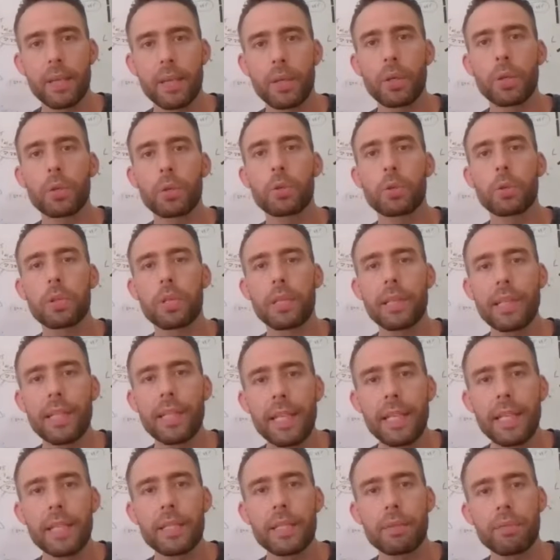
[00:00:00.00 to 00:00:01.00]
you to at
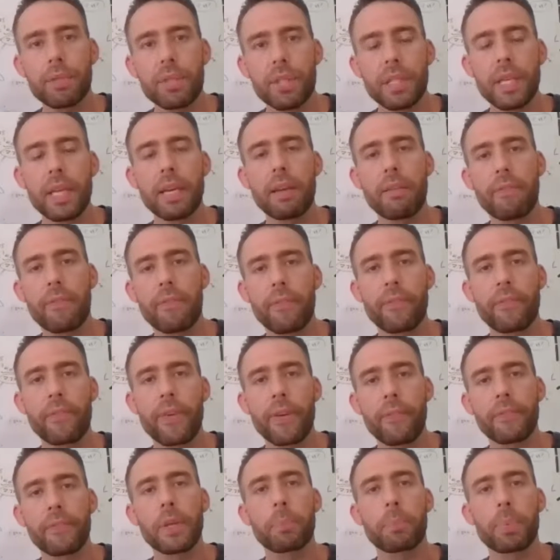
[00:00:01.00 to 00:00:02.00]
least receive
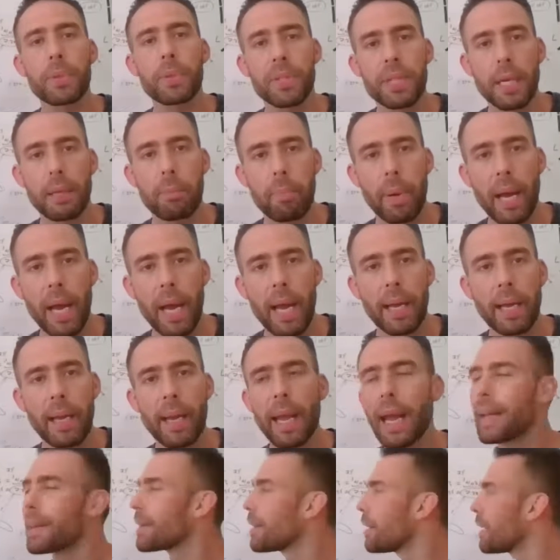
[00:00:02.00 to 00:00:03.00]
50% back
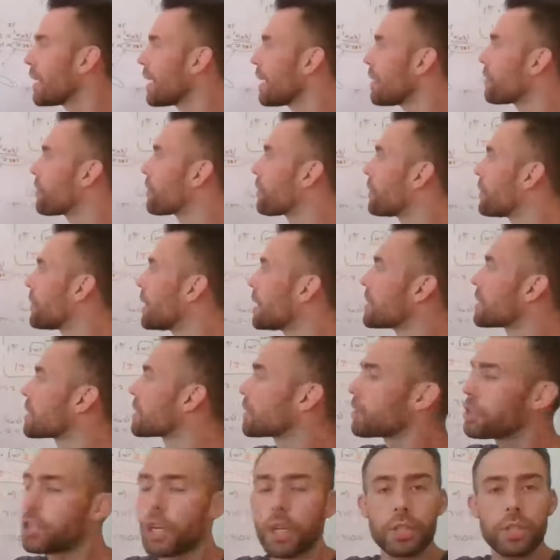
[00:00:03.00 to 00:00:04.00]
if this
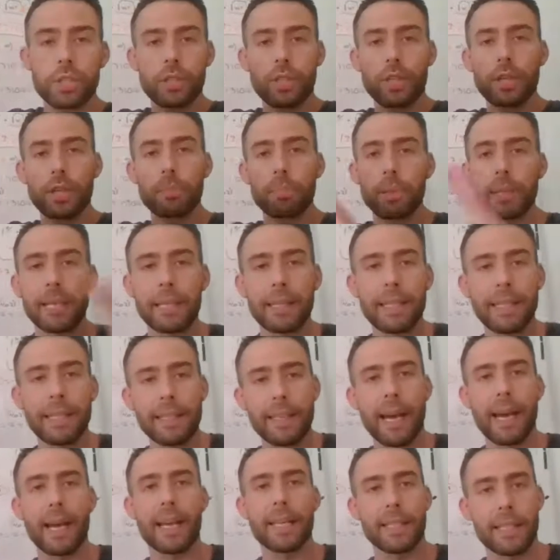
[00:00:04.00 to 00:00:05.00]
just completely
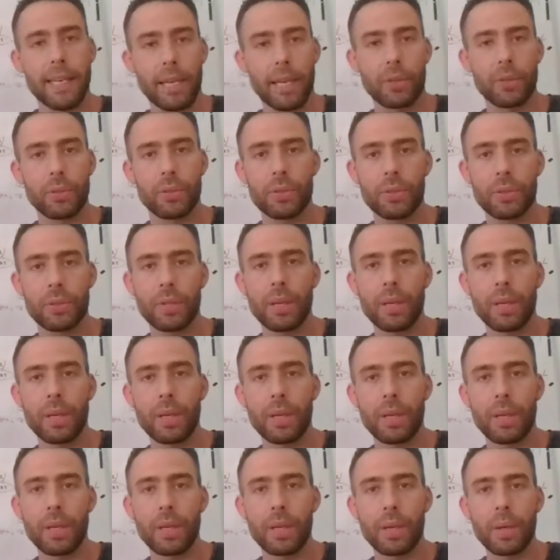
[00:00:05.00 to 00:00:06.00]
dies out,
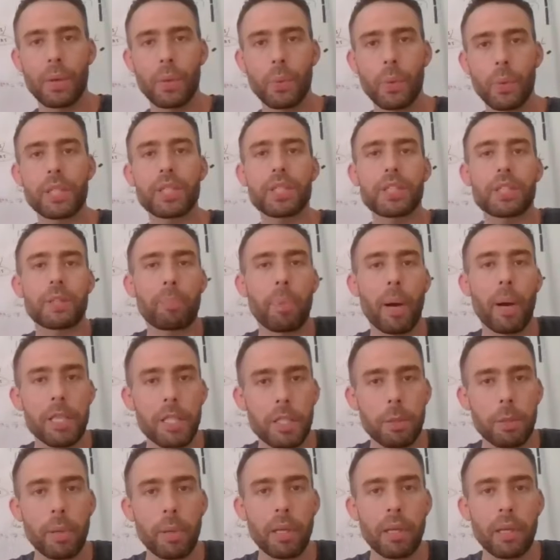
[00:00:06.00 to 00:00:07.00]
which the
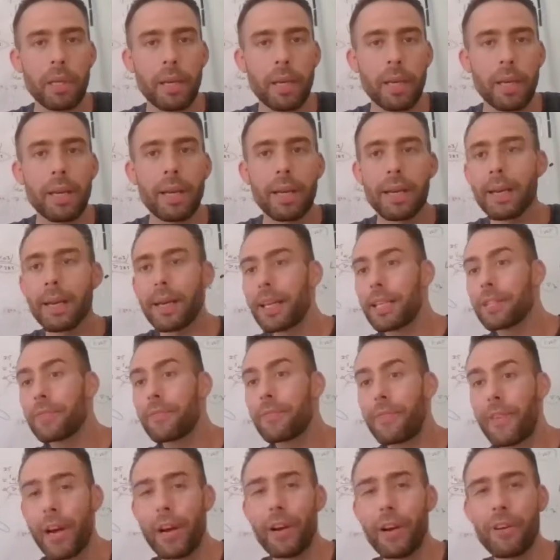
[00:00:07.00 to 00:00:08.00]
possibility is
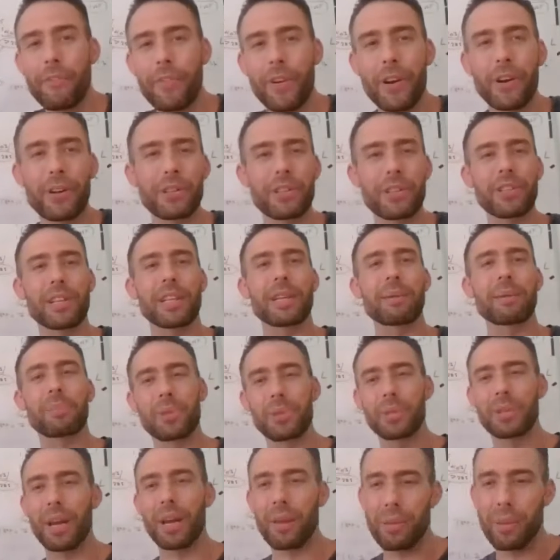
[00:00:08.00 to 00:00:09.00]
very, very slim
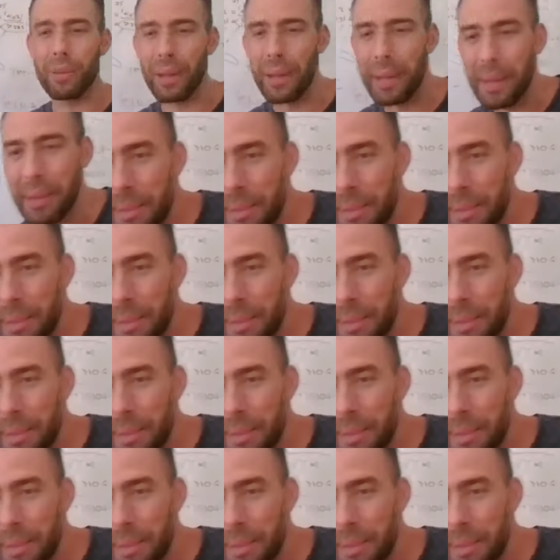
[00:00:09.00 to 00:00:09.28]
to nothing.